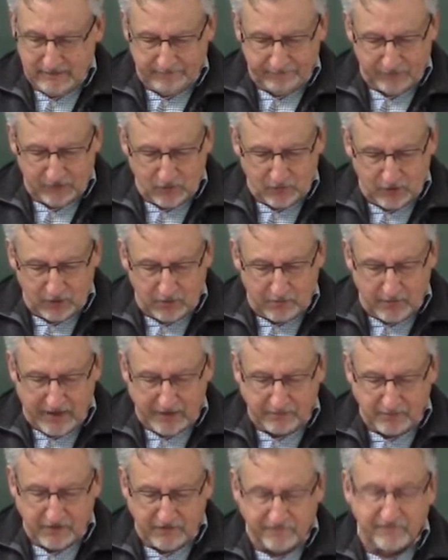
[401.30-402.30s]
You want to
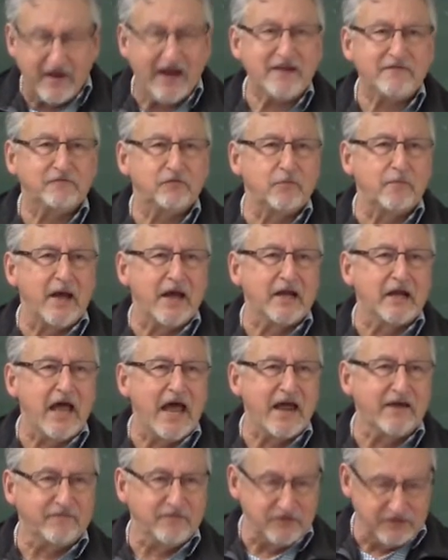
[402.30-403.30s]
make me fight for my
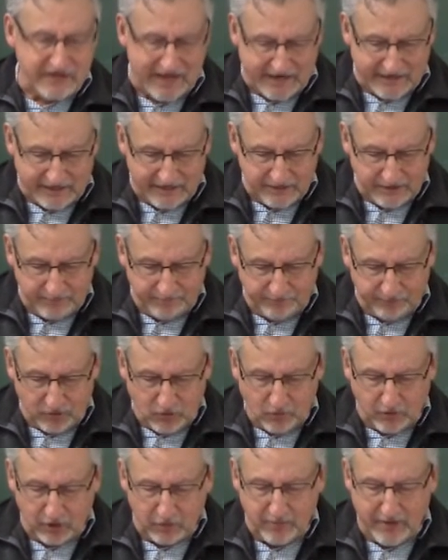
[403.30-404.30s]
life. Is that it?
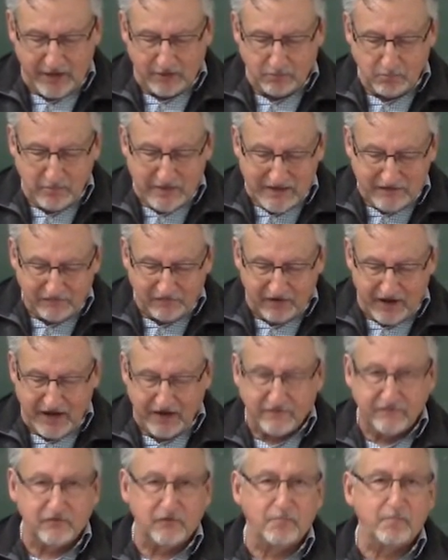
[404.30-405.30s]
You want to make me
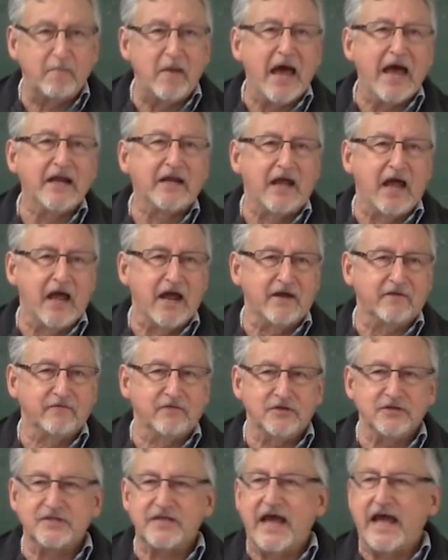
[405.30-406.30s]
fight for my life.
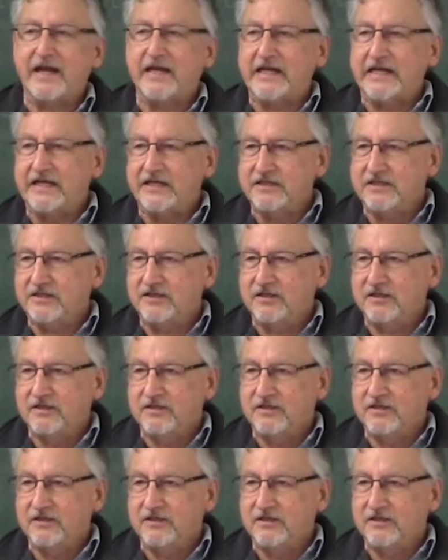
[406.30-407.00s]
Is that it?